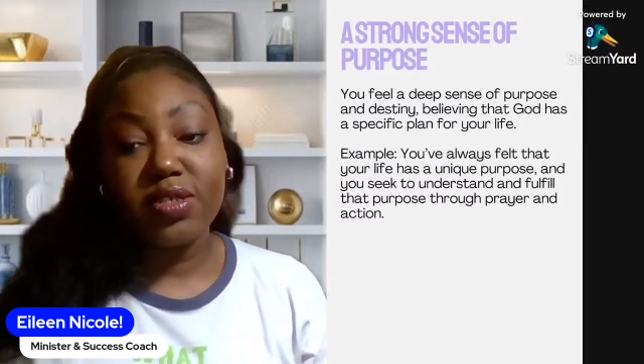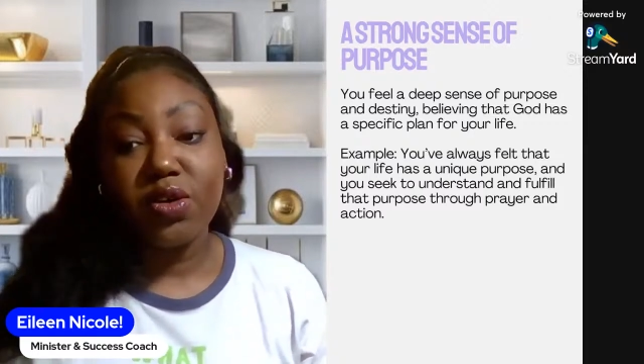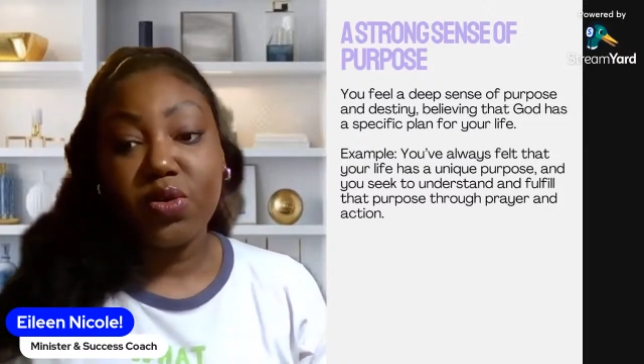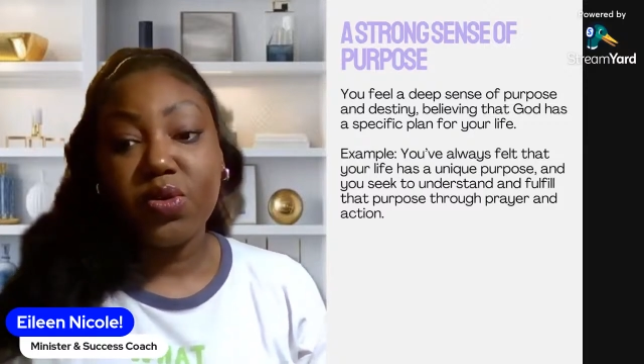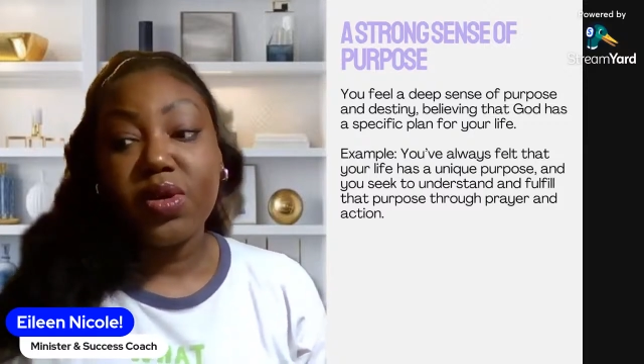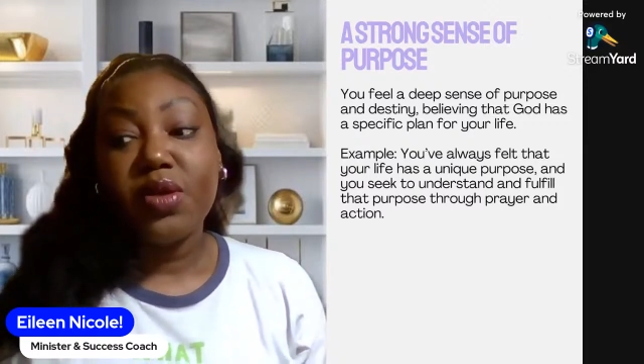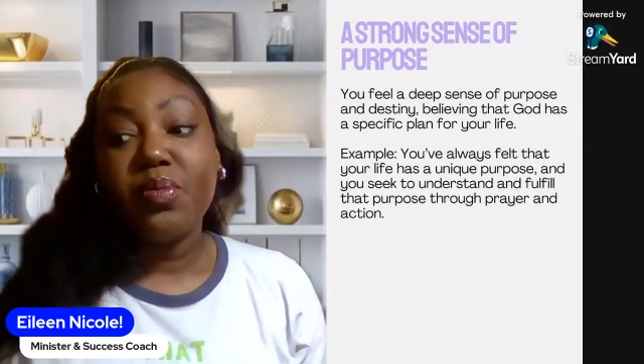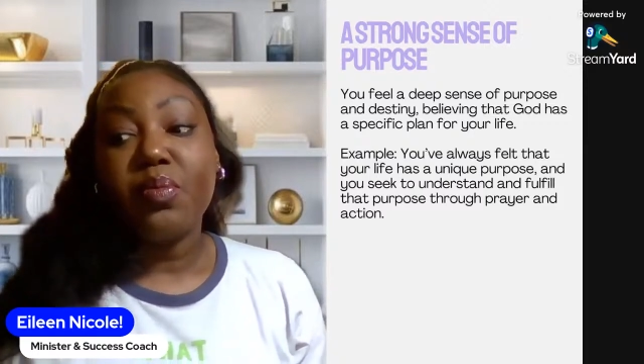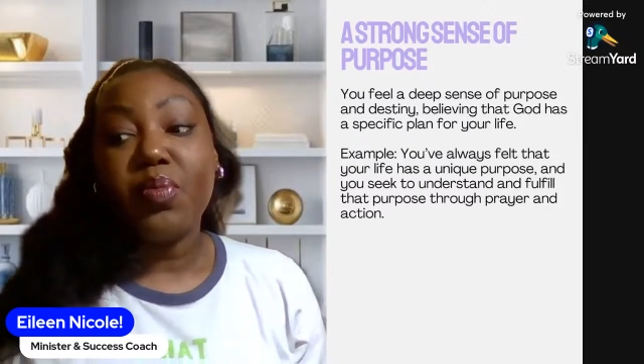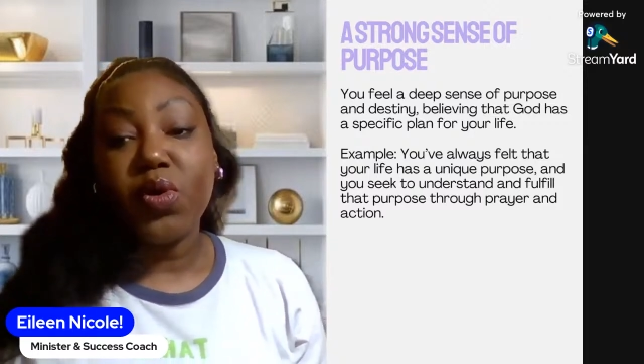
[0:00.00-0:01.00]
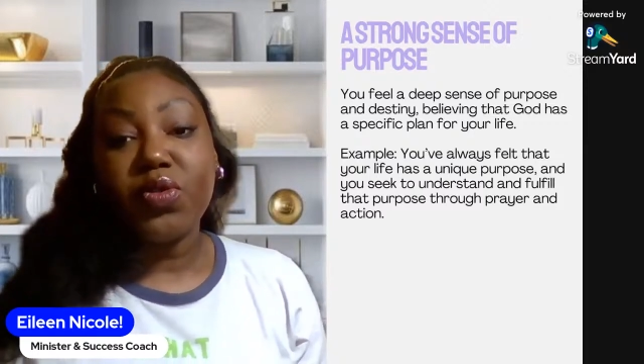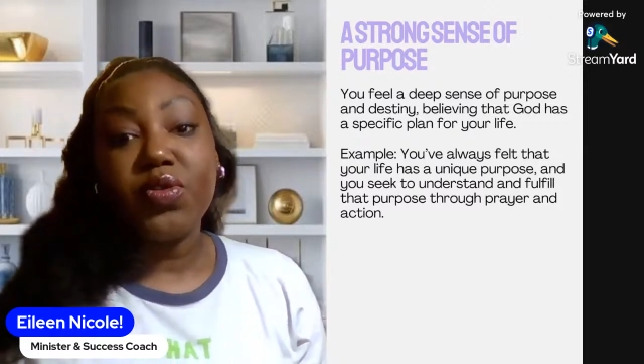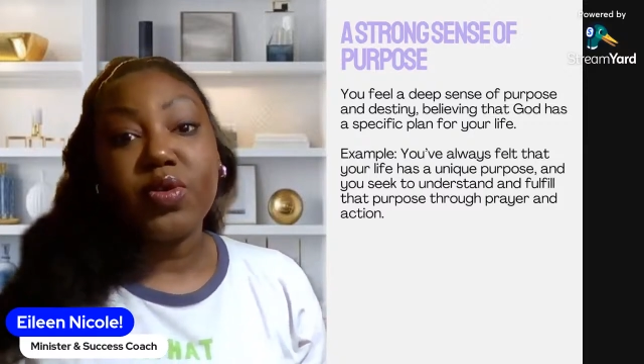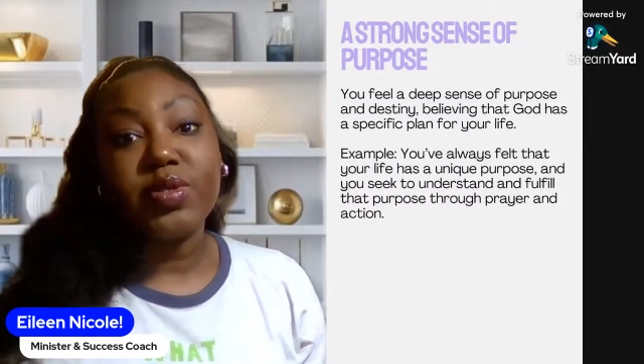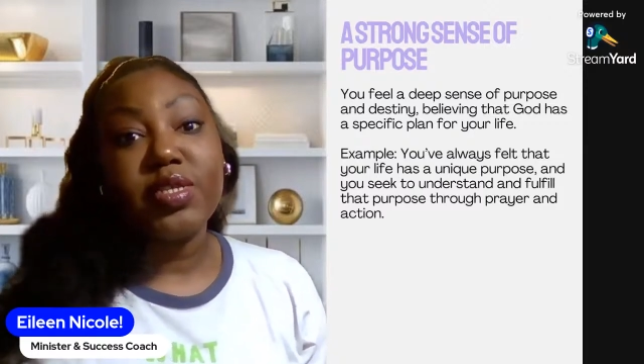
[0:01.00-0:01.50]
So both
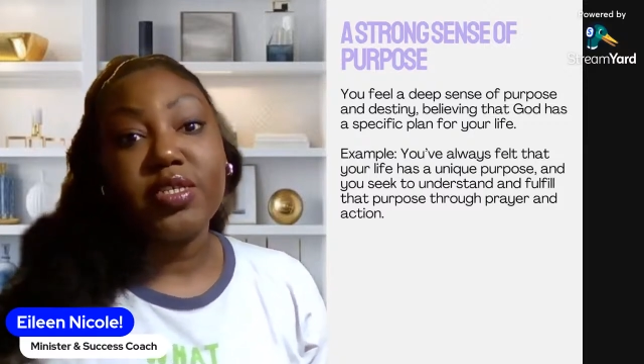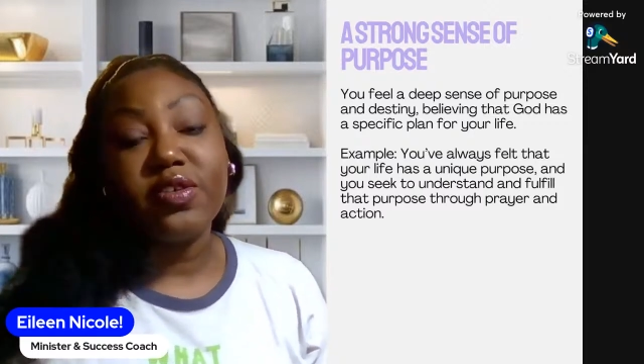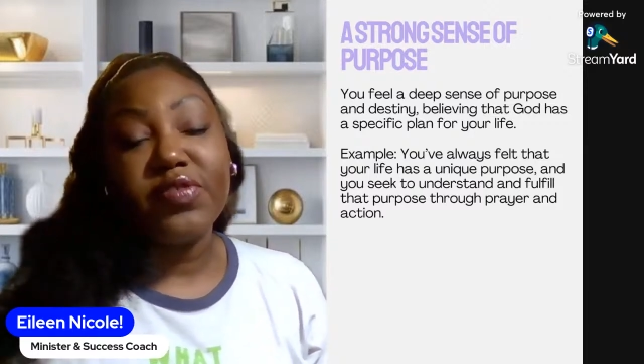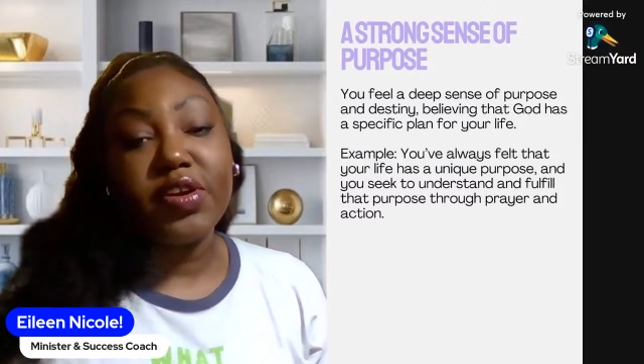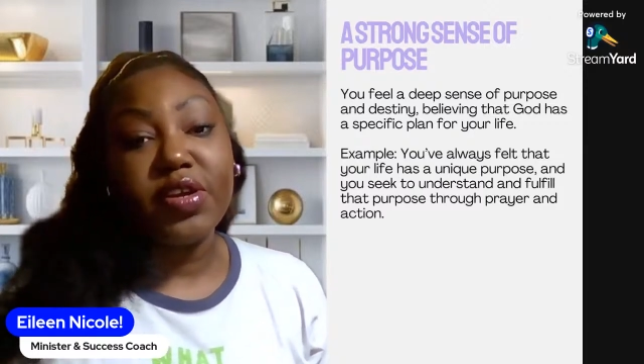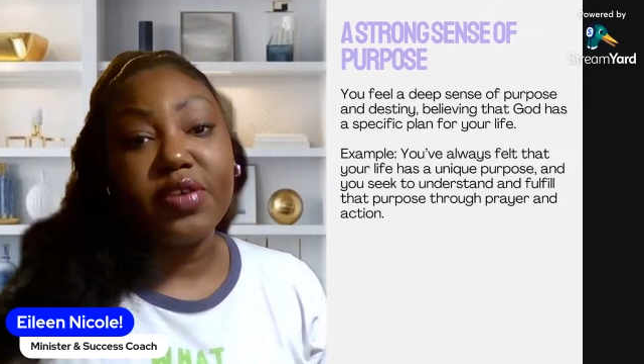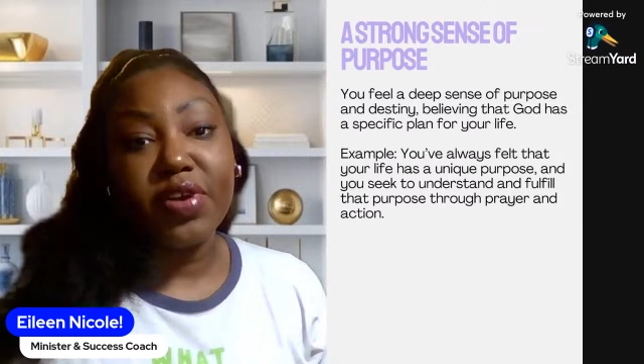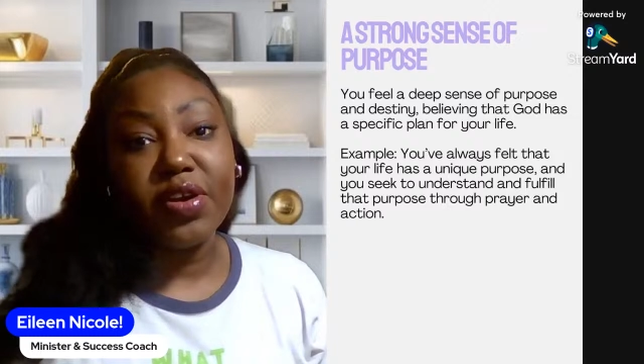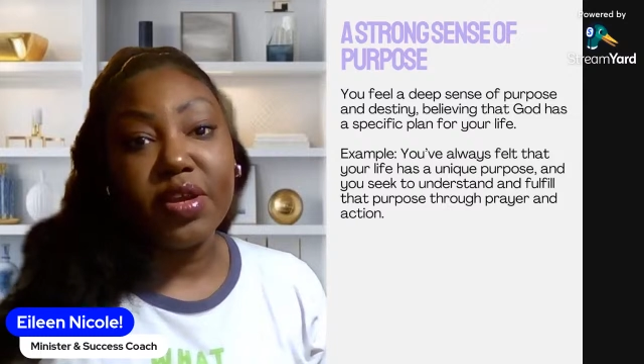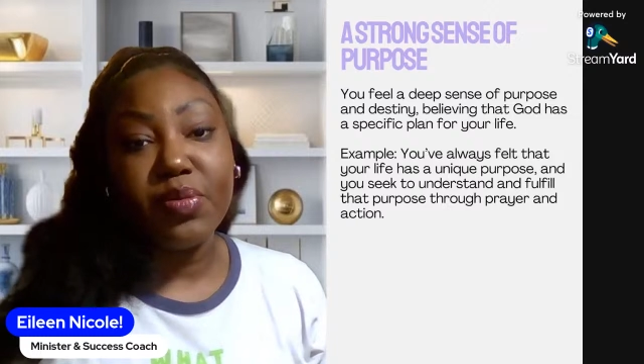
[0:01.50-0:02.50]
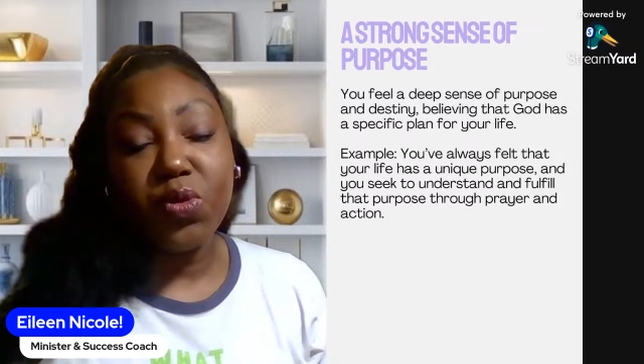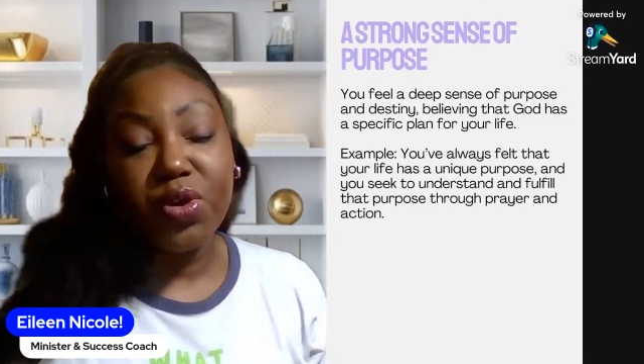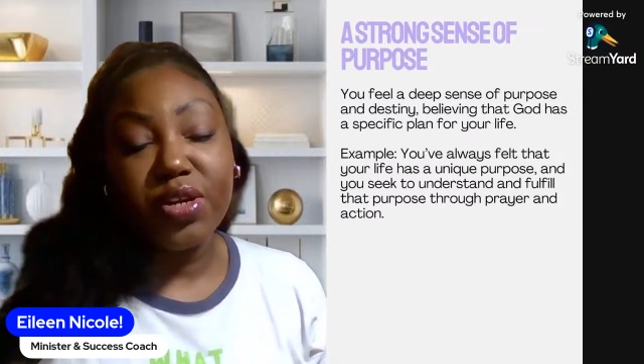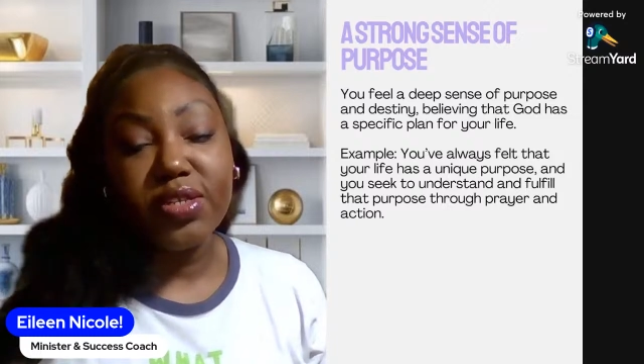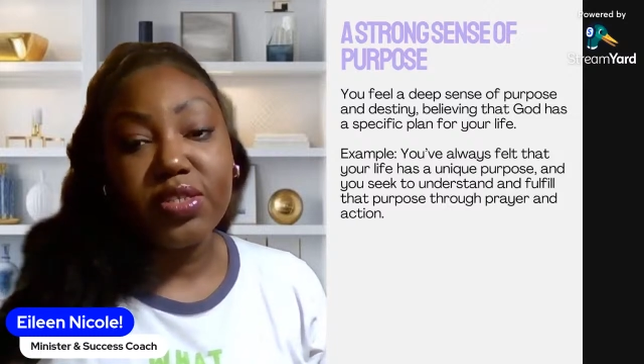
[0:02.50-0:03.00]
of those things are very, very
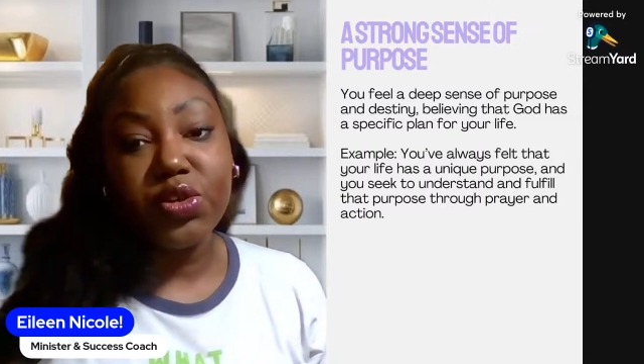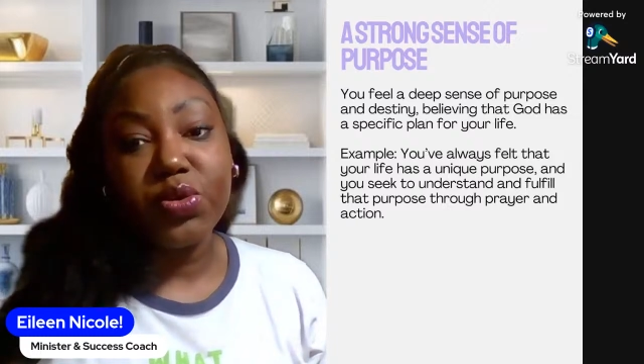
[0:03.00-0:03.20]
important.